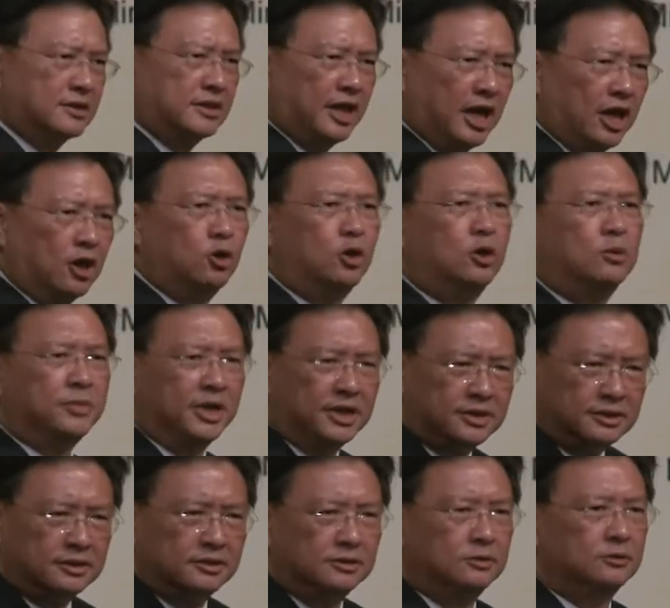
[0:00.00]
stay at home and
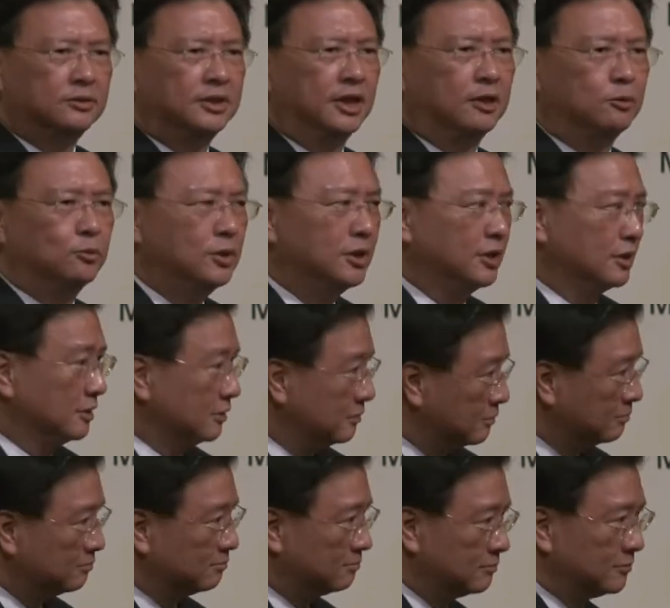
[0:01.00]
still do their work
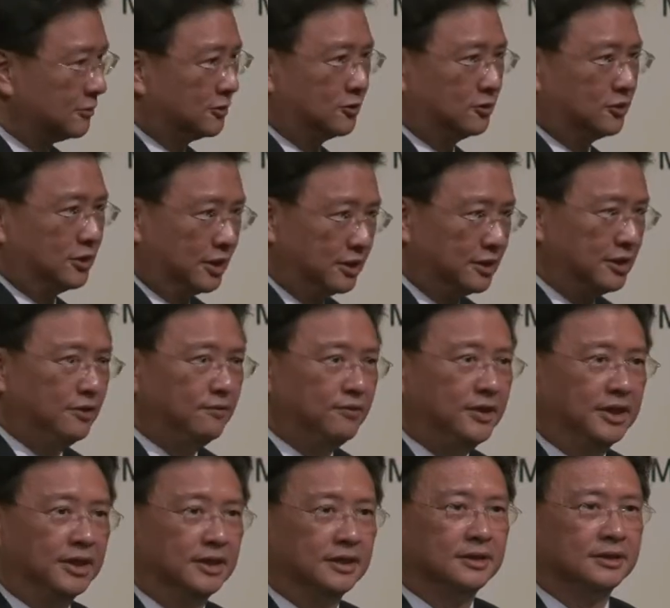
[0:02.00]
through the
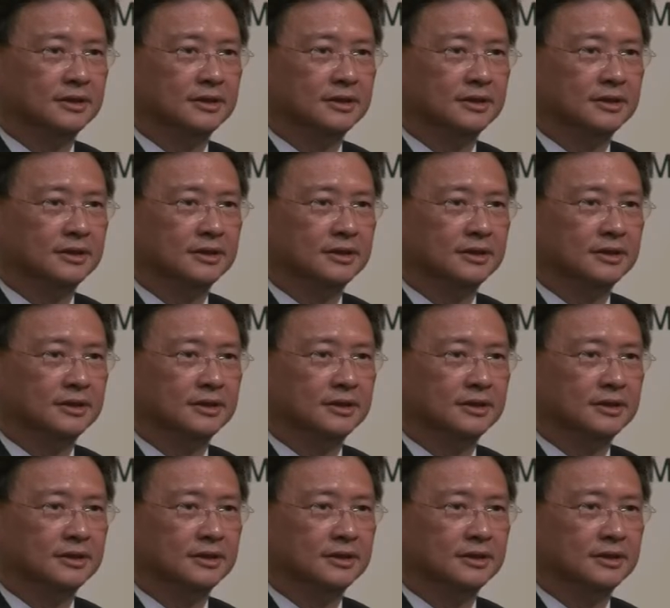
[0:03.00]
TV.